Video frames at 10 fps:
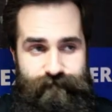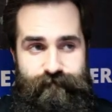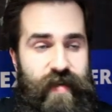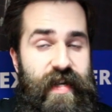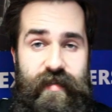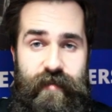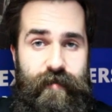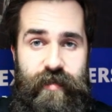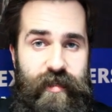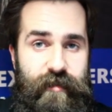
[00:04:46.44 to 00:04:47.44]
it's
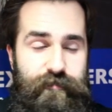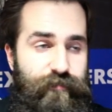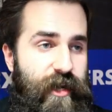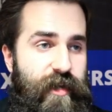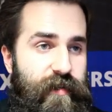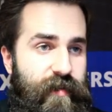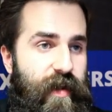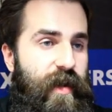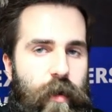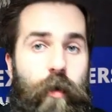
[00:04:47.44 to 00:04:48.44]
just pretty good.
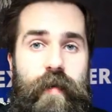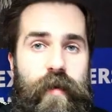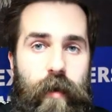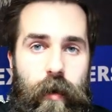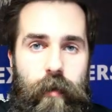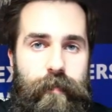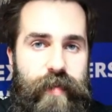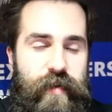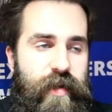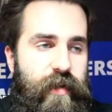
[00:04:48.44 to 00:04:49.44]
Over the whole
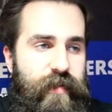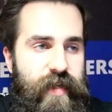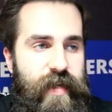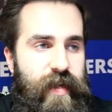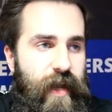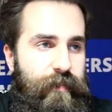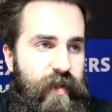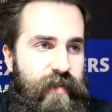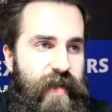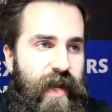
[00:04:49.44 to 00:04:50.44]
period, he kept
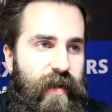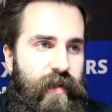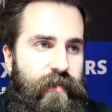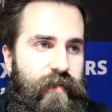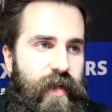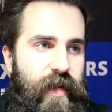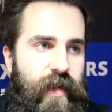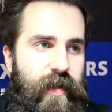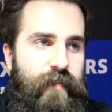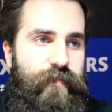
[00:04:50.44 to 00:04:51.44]
his account
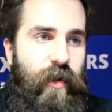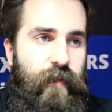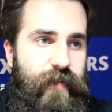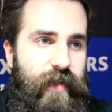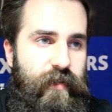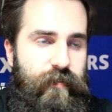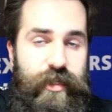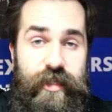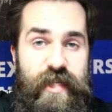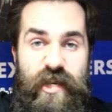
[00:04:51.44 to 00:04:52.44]
in profit,
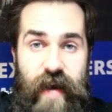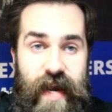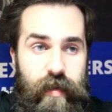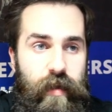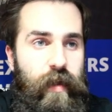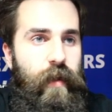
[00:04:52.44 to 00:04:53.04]
which is great.